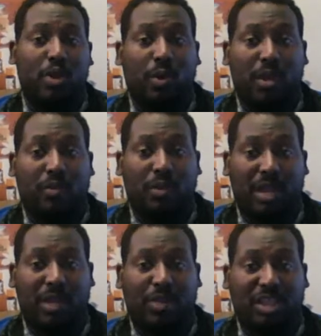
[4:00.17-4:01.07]
you want to
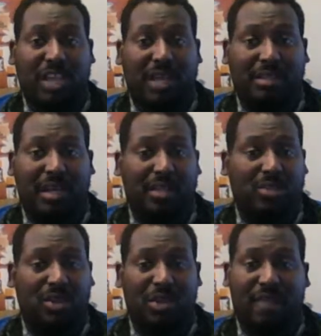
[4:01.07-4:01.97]
really reach out to
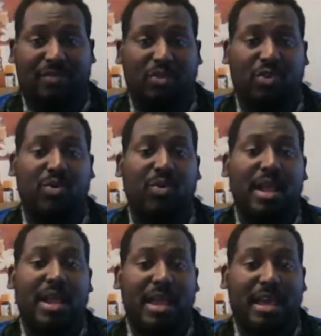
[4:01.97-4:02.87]
us, all you have to do
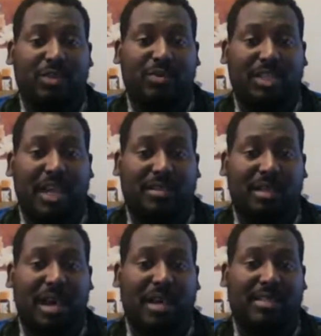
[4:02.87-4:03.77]
is reach out
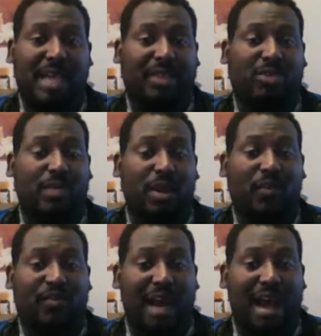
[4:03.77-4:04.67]
to us at
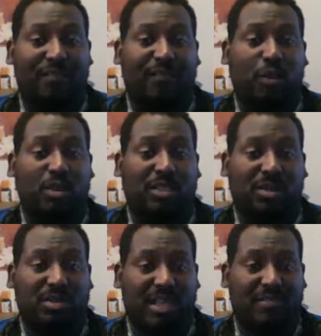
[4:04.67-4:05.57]

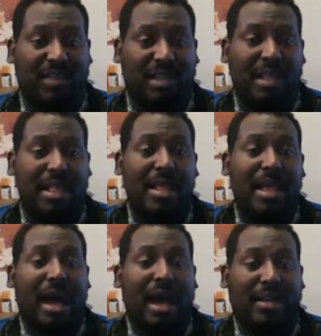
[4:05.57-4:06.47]

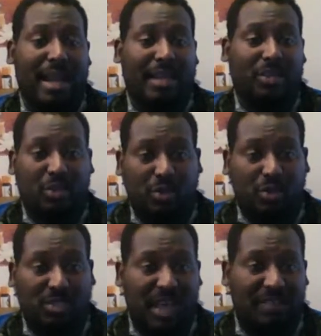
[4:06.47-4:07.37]

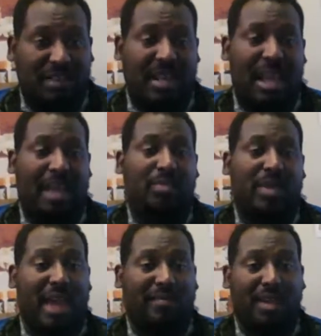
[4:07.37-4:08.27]
305-407-9227, and we
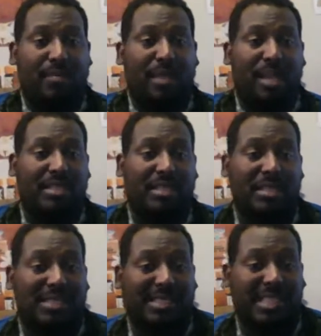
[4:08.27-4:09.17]
have the ability
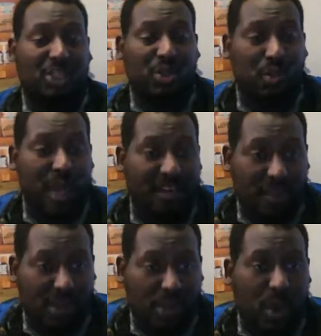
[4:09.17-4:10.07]
to assist you
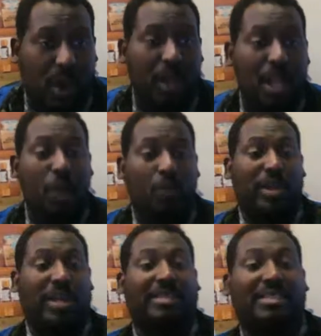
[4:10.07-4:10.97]
wherever you are. We
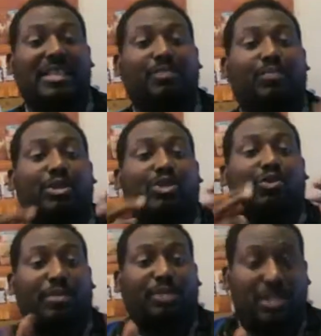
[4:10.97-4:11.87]
can send
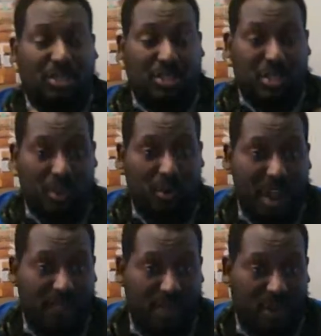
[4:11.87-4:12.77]
prescriptions to you
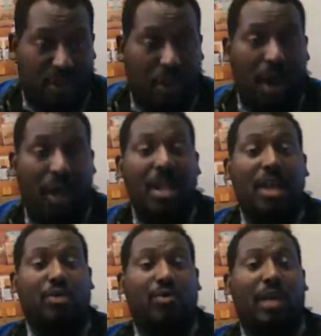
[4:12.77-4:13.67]
wherever you are.
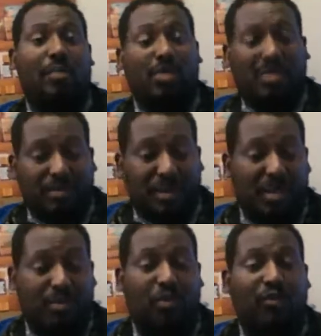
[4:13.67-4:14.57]
Nous avons
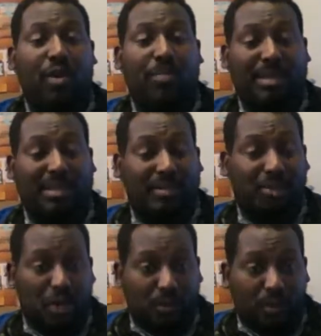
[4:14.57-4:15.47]
possibilité pour nous voir
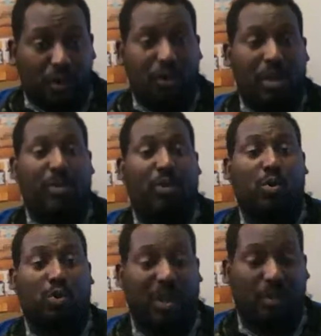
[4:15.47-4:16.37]
prescription pour n'importe
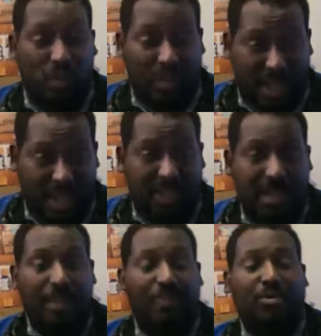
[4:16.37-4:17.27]
côté qu'on y est.
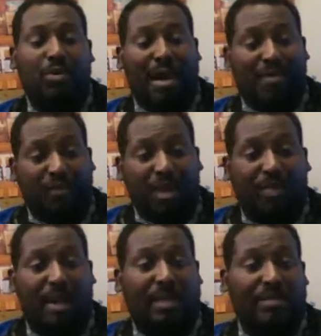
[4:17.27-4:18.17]
Nous pouvons voir
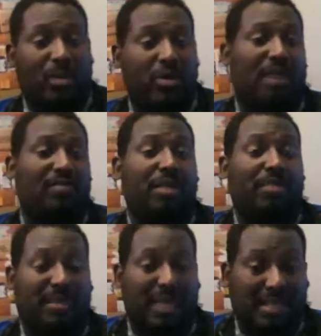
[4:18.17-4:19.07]
par email, nous pouvons voir
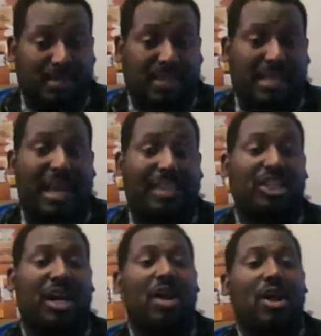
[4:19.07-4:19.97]
par texte
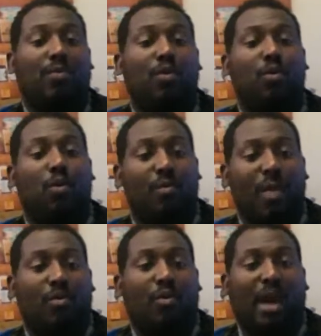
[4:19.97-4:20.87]
message pour ou
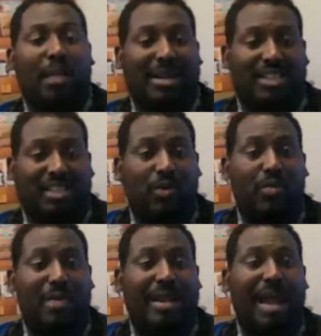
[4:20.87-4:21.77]
même ou pouvons acheter
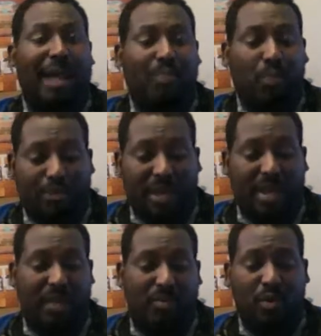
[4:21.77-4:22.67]
remède approprié
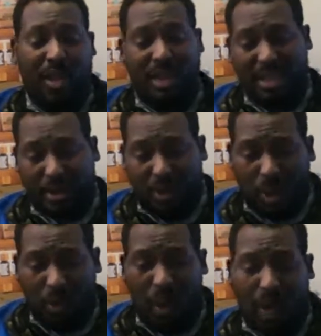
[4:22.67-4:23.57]
qui pour aider
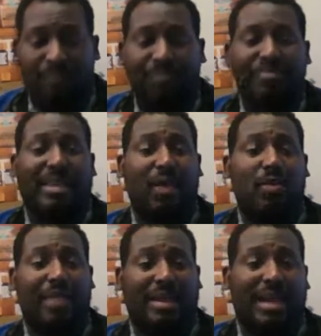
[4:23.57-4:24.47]
corps. Get
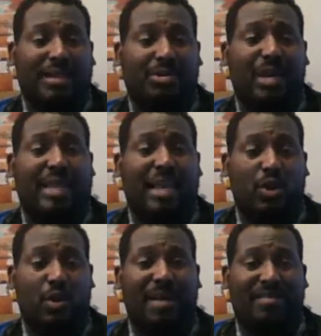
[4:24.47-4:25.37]
remède naturel qui
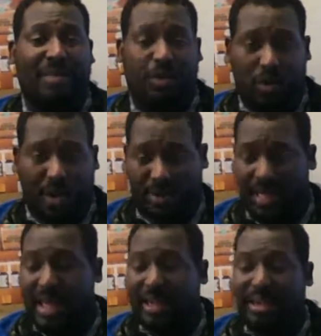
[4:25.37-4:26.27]
yo pas nous connaît.
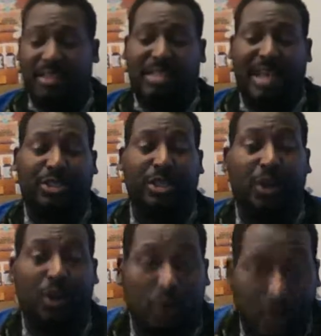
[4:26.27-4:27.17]
There's natural